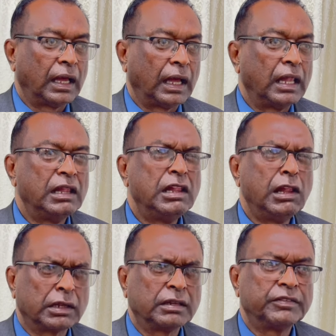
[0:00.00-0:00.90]
a
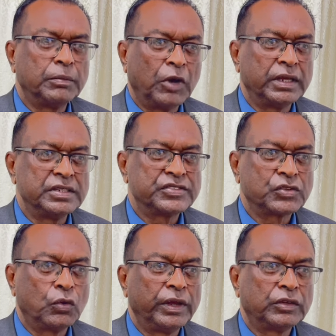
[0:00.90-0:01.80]
lot of the money is
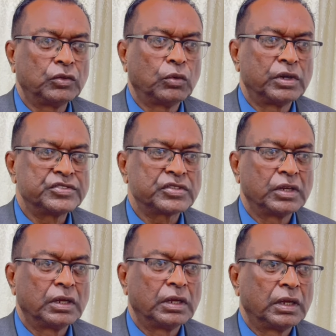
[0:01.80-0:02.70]
going towards
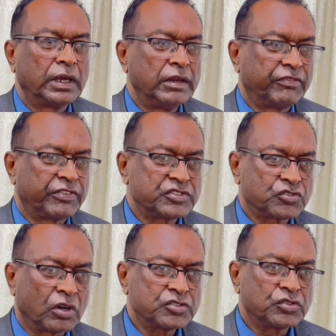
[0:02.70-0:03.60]

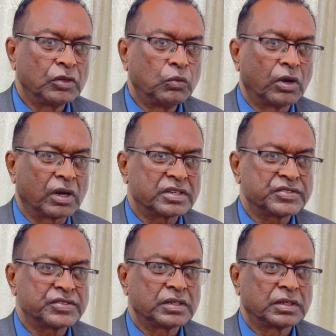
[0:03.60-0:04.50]
infrastructural
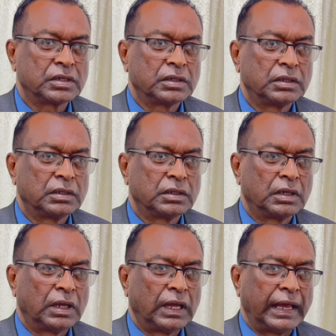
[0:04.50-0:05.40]
works.
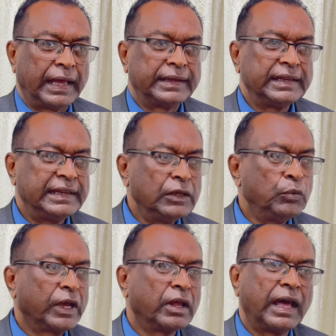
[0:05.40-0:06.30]
And indeed,
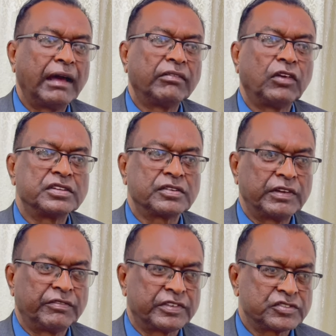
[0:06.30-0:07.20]
we're going to have lots of
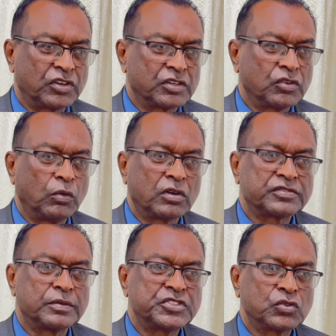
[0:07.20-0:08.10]
infrastructural works
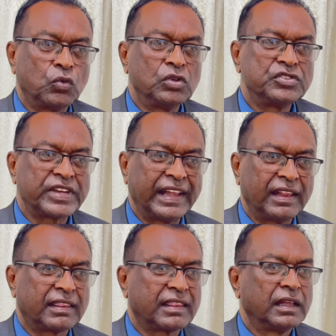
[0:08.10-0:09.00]
from schools,
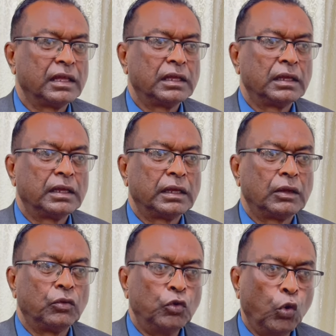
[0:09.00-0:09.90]
health,
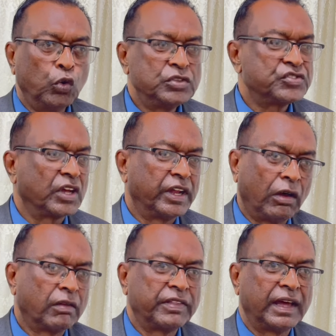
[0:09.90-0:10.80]
roads, and
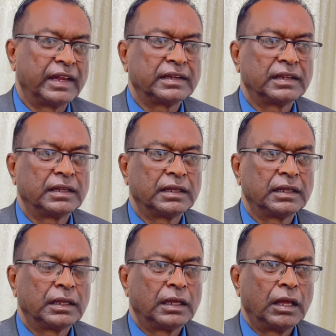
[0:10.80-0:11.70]
all of that.
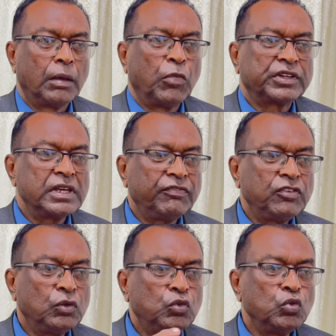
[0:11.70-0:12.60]
But if
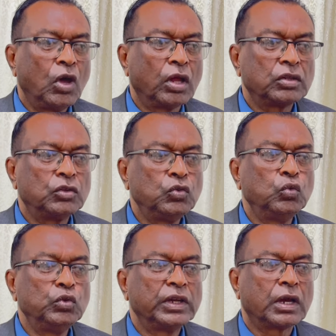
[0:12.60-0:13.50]
you do not
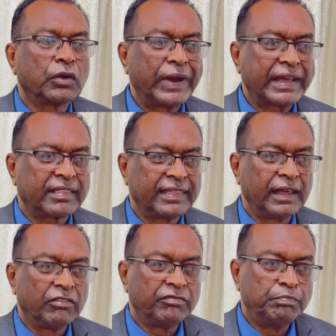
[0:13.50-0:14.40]
do the correct
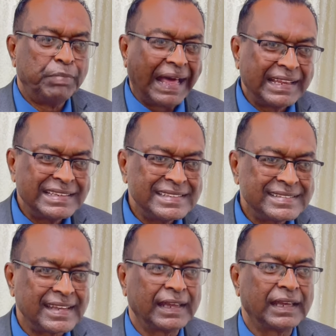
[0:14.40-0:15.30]
thing of
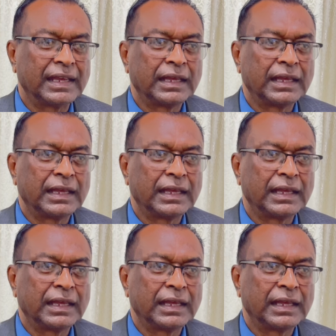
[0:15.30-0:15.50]
balancing